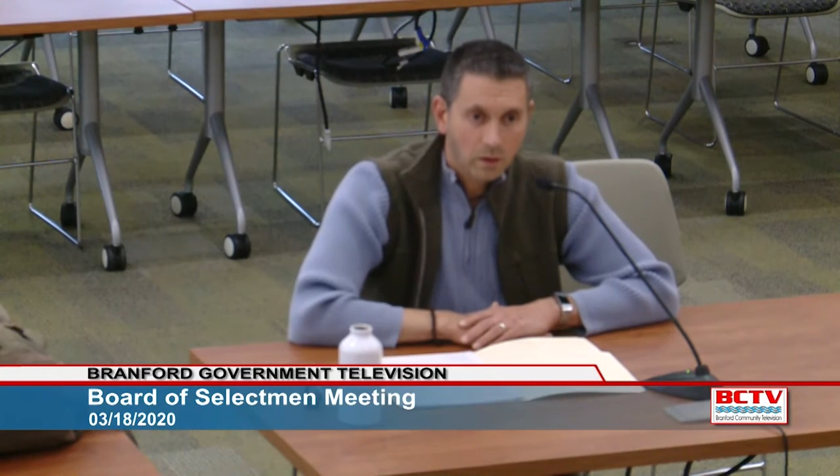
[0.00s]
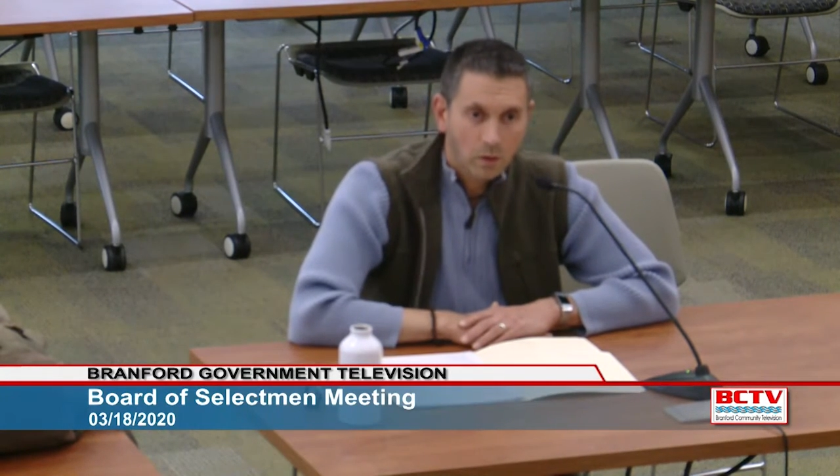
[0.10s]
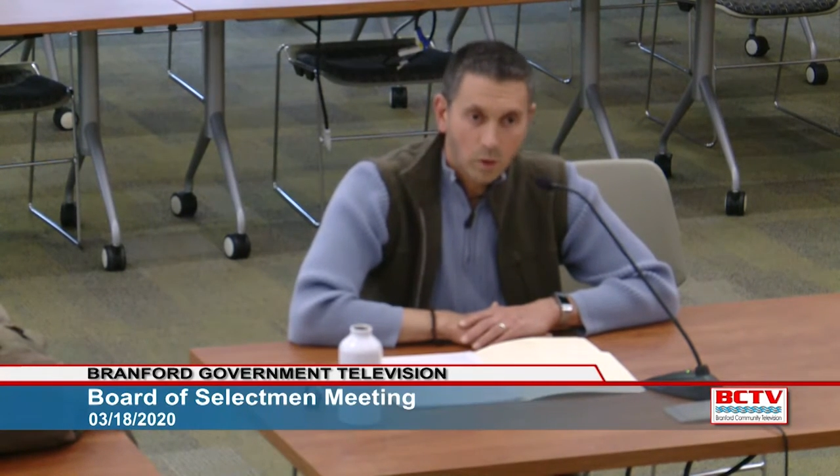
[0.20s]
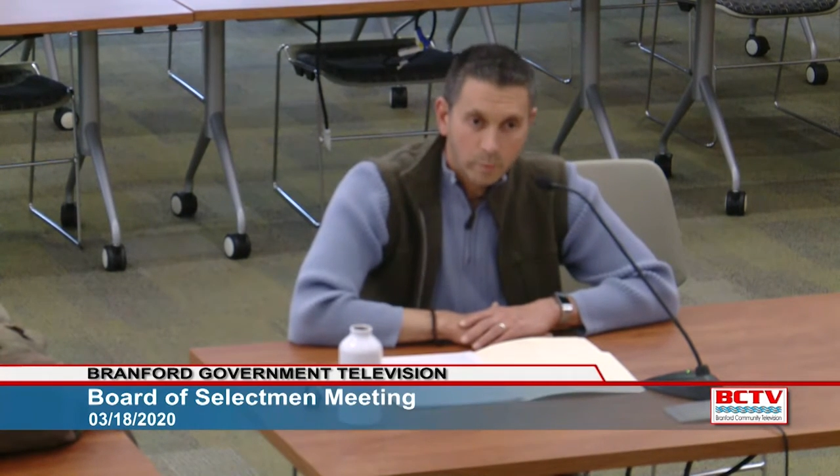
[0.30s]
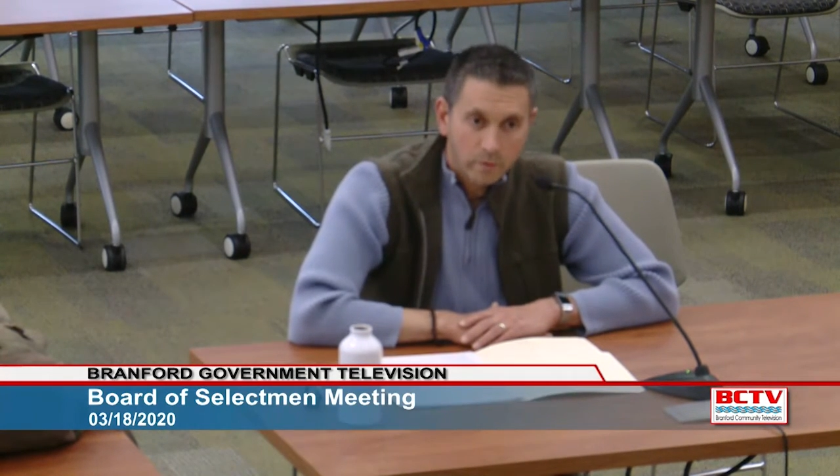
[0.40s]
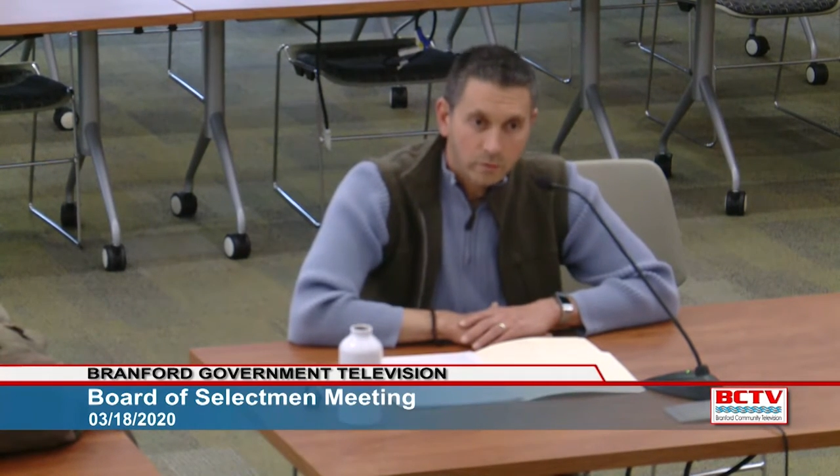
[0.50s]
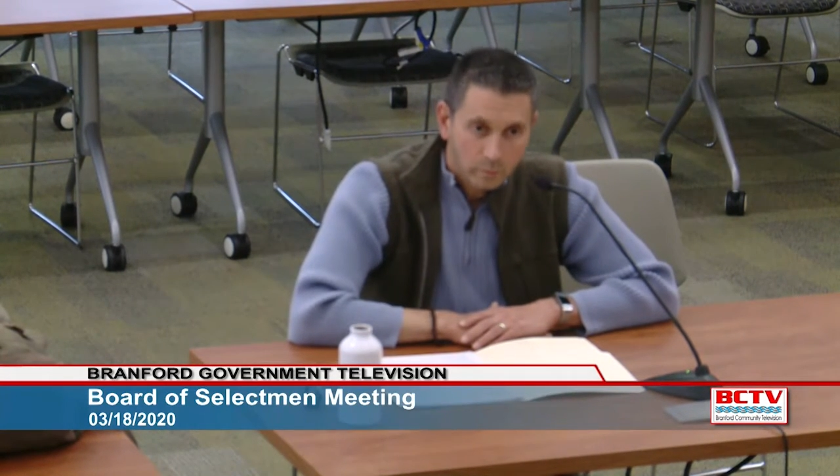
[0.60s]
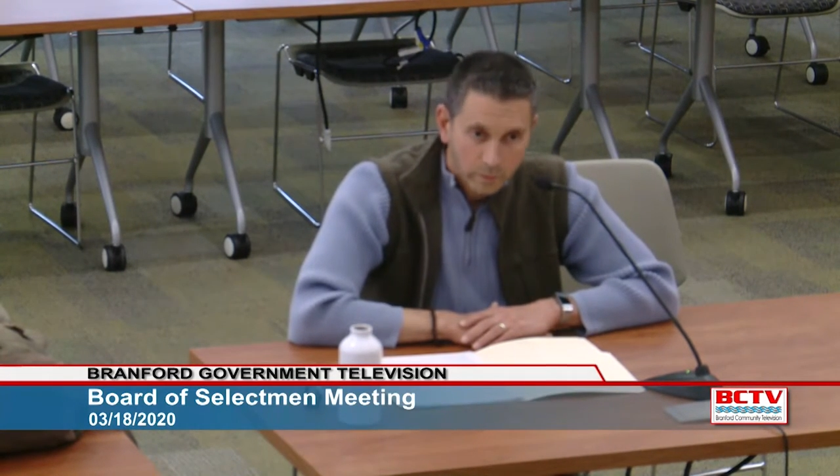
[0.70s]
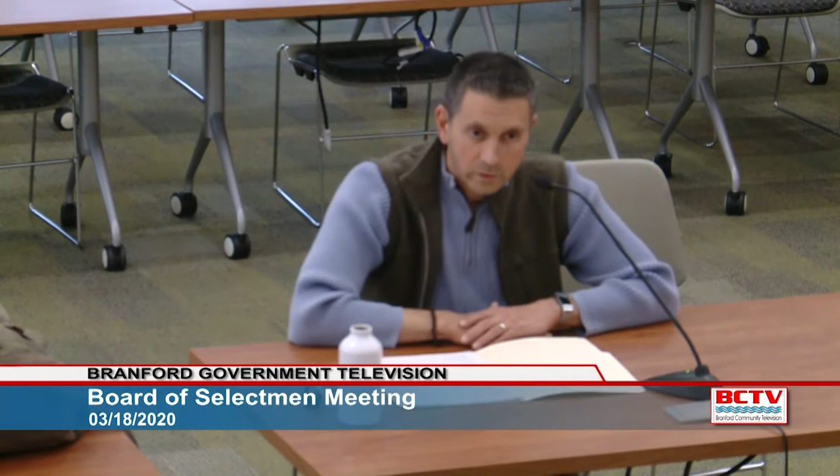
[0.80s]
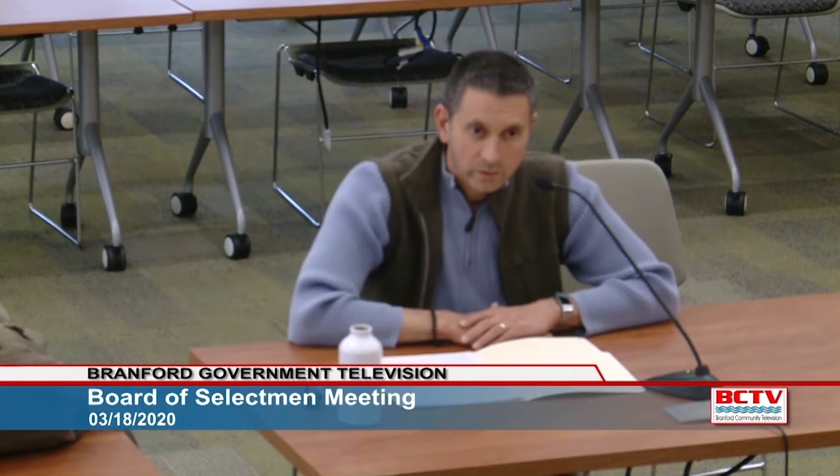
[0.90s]
are open for
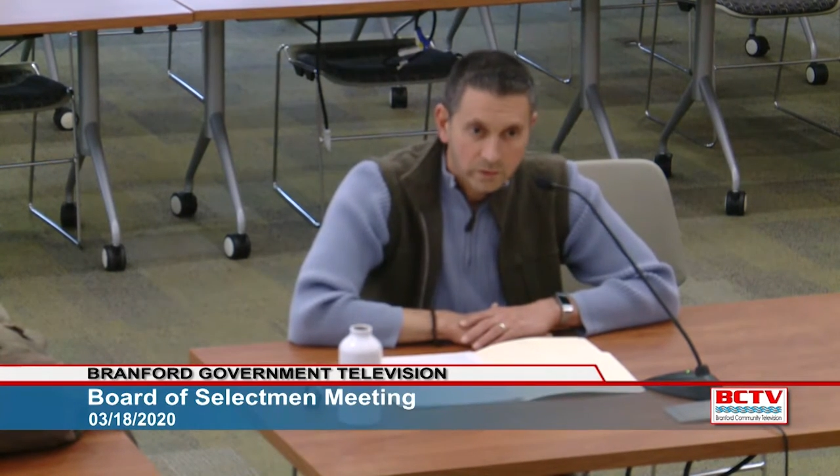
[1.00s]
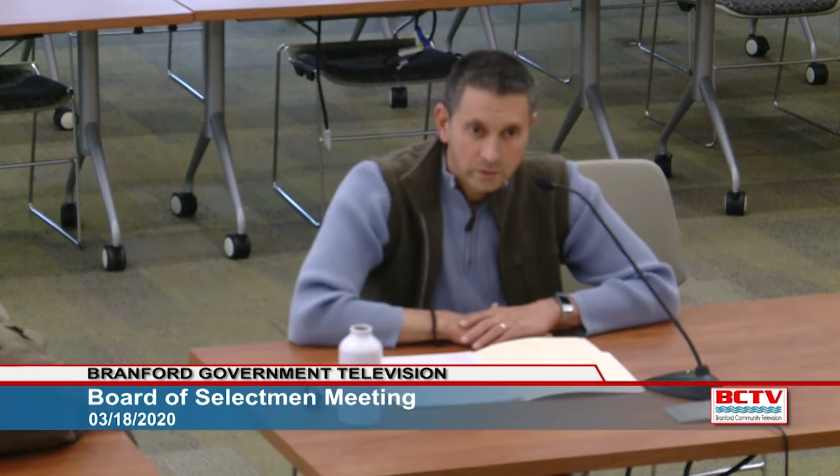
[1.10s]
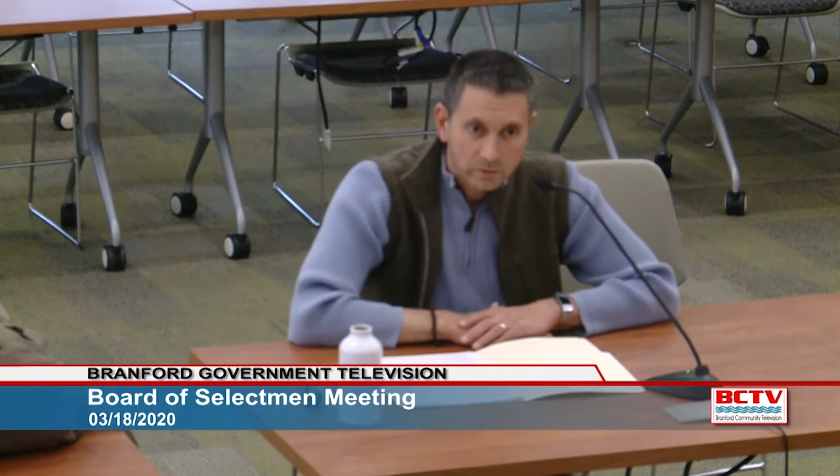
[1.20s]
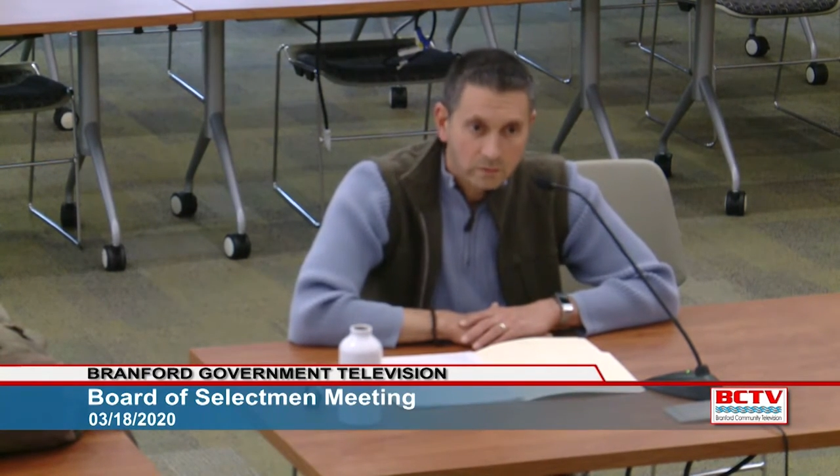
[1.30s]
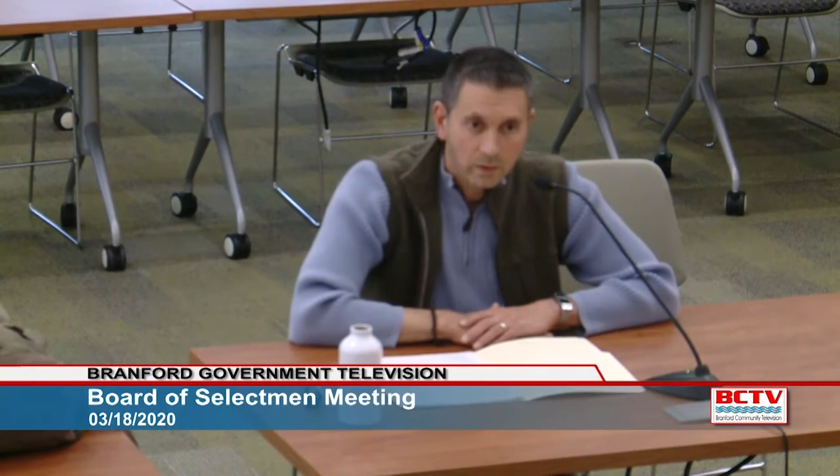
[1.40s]
business.